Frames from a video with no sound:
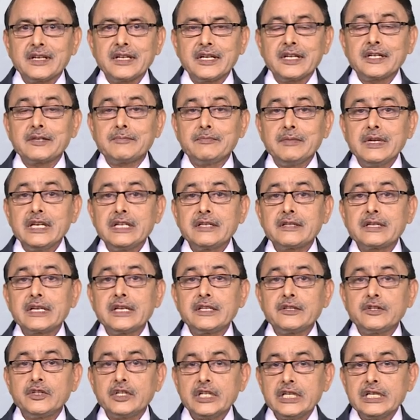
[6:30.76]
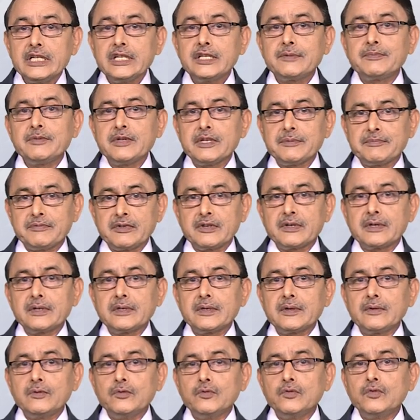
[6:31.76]
It means that these
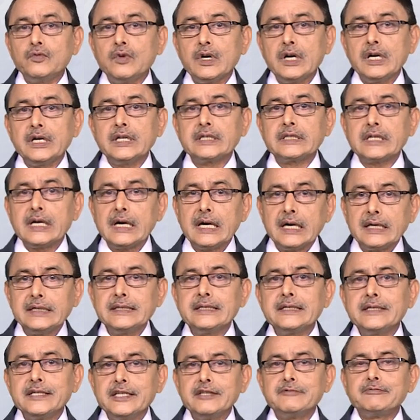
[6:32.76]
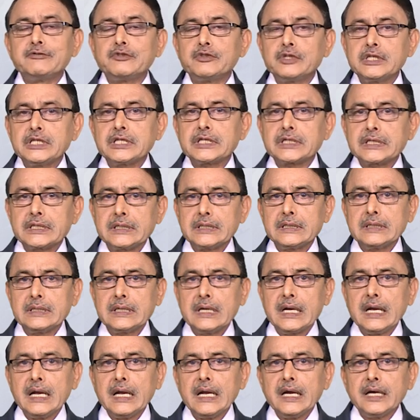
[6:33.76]
people who are higher in position
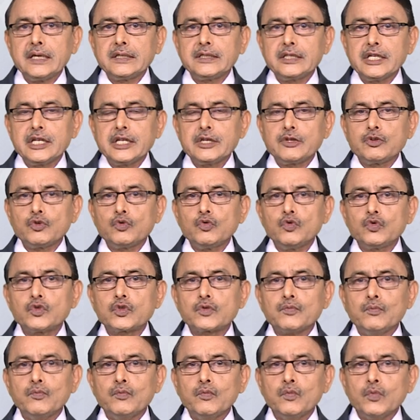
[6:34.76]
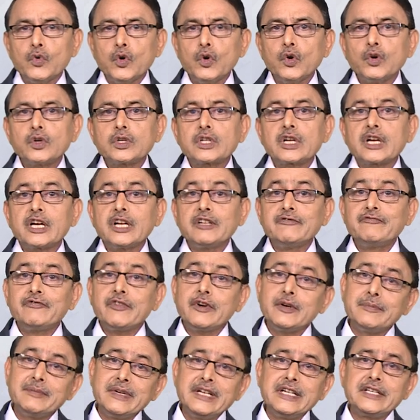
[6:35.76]
they use more
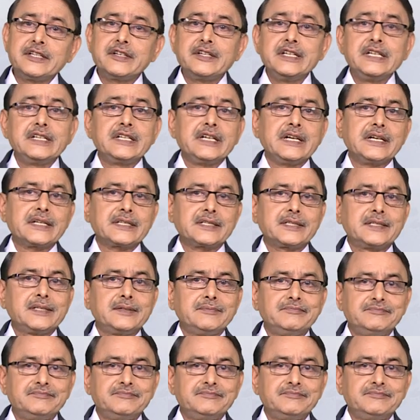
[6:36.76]
confirmatory tags.